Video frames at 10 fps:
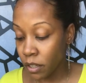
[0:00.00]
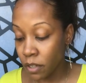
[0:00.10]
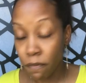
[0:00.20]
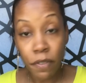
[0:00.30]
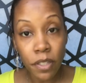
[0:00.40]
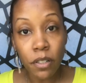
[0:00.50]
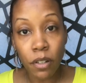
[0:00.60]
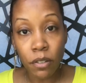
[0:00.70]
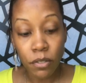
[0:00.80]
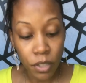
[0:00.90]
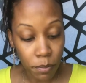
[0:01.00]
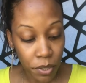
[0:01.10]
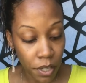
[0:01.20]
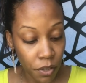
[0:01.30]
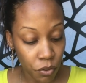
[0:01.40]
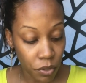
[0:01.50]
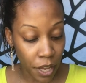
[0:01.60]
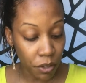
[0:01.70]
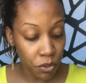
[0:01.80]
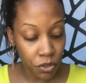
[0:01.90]
and physical. You know what I'm saying? So
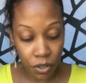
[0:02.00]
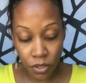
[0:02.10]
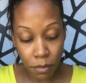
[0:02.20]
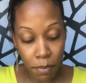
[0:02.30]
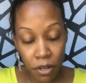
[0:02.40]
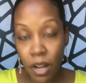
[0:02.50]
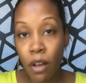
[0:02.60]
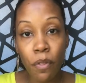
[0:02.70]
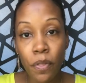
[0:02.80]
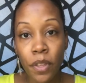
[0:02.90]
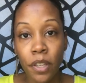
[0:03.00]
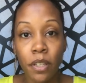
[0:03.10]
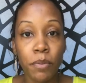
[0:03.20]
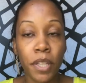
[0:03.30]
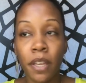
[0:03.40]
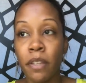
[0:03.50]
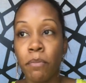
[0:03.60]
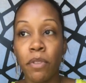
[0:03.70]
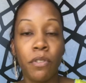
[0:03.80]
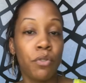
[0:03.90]
now you're going to start seeing better health. You know what I'm
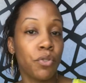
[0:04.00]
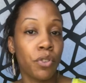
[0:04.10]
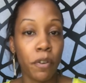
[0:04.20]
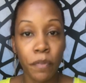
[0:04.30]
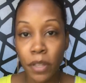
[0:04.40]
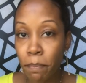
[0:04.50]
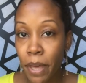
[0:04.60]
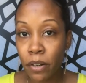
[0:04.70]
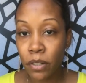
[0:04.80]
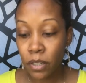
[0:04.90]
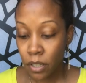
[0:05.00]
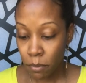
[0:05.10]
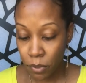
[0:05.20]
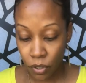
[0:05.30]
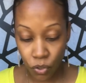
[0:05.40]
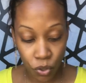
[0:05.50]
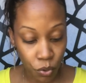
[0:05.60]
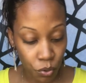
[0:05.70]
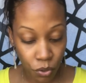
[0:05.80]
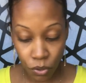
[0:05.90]
saying? You're going to start feeling better because
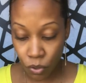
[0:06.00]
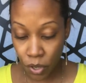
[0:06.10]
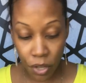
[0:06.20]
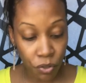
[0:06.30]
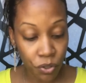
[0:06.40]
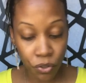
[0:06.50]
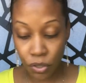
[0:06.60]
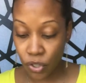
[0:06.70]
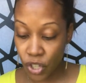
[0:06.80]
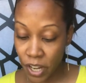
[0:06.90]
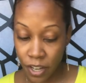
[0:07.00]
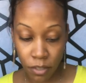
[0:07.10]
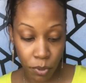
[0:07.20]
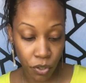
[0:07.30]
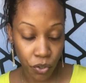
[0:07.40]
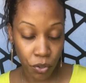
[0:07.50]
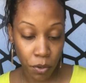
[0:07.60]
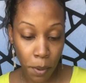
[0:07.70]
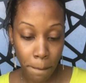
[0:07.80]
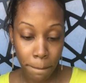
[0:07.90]
your energy is going to change, because
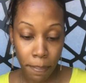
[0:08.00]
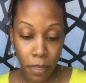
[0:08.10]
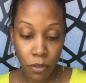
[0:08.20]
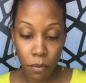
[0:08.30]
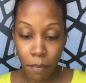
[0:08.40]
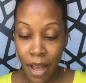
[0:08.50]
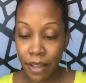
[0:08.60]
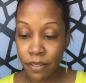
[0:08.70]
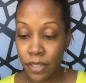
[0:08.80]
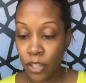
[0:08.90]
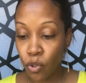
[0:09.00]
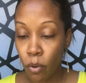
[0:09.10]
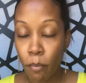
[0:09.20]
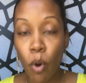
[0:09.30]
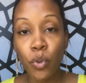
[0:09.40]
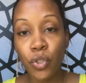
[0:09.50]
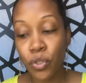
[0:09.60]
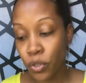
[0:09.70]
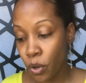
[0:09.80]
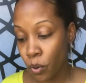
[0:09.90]
your mindset and your
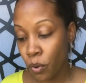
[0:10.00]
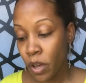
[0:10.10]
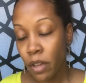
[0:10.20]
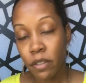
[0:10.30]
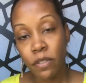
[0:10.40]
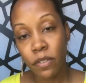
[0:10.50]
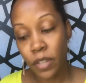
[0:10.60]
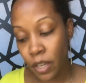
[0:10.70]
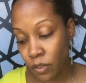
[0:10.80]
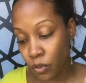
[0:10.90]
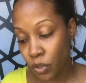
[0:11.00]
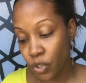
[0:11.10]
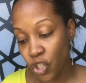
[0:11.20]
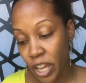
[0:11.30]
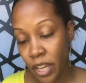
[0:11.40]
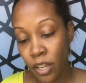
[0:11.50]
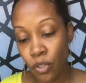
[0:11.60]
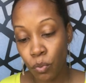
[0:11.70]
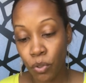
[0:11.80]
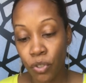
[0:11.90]
emotional state is going to
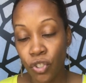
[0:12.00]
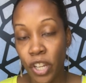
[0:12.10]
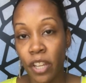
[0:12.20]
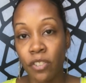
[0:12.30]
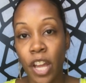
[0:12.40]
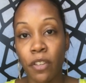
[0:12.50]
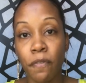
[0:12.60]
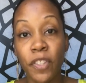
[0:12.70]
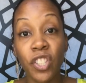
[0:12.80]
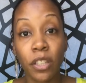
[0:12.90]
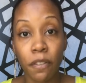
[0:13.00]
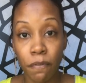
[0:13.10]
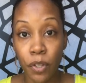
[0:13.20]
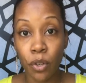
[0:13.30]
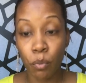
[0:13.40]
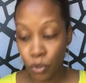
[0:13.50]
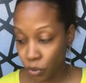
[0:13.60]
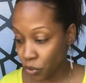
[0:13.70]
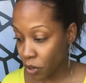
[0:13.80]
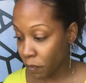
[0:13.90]
change. It's going to change how you physically feel, which you're
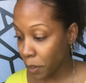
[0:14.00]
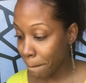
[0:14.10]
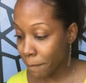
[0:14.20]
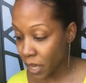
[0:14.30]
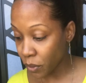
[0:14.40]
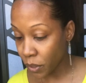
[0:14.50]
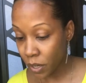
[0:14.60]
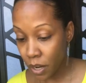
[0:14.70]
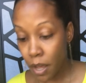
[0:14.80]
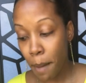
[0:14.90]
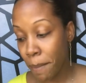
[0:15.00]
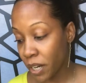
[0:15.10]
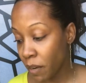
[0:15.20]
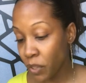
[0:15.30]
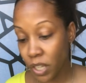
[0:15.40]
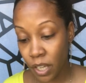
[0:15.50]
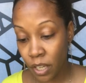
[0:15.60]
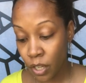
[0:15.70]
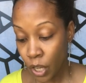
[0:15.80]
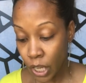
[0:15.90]
going to start feeling better about
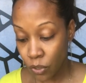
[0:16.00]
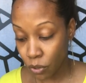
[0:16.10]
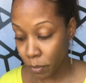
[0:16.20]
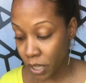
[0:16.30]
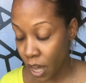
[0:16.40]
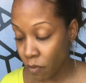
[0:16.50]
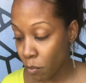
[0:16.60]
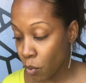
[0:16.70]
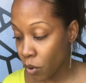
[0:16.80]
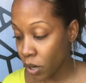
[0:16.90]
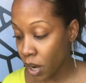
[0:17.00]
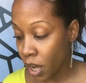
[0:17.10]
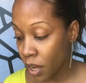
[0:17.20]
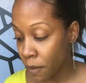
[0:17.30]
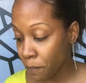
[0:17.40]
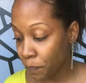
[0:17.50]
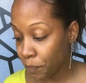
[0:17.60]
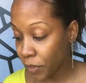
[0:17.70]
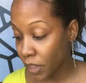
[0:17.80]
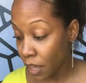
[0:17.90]
everything. And it's going to make you have a more
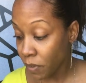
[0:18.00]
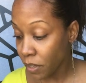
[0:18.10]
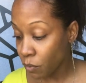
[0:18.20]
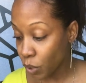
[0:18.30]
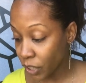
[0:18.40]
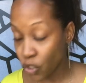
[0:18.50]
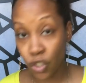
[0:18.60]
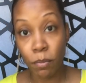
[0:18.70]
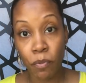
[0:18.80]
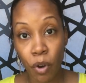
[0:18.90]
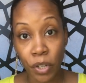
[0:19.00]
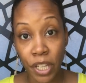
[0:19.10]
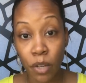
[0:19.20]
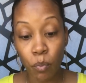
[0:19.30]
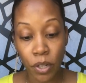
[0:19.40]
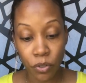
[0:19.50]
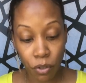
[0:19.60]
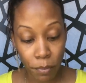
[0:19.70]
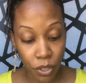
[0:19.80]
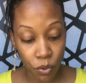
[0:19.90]
loving relationship if you're already in one. It's
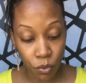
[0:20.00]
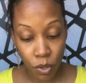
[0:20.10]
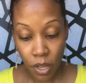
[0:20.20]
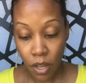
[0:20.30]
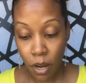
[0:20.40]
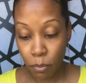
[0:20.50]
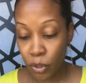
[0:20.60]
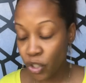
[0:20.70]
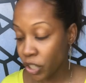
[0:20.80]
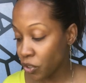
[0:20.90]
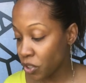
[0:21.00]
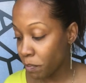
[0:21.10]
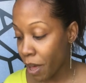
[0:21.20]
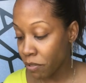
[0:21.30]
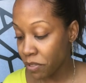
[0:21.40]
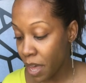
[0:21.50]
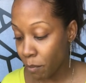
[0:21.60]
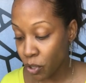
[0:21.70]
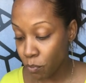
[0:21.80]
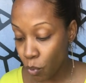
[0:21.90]
going to make you appreciate your spouse that
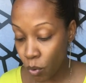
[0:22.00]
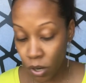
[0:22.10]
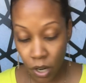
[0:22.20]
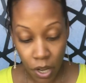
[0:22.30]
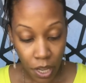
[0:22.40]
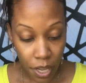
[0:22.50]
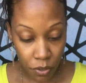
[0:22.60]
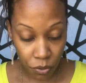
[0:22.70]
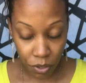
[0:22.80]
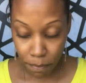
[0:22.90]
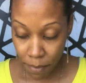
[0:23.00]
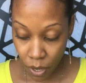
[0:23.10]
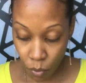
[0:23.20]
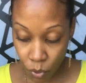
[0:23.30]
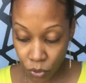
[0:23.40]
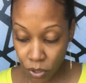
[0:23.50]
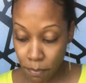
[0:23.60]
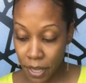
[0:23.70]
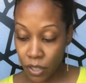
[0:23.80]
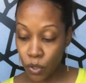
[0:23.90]
much more. And it's going to
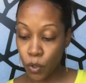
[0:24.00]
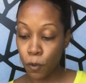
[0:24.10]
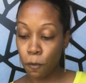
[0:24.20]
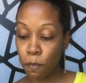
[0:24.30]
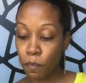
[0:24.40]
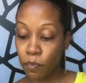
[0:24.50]
make you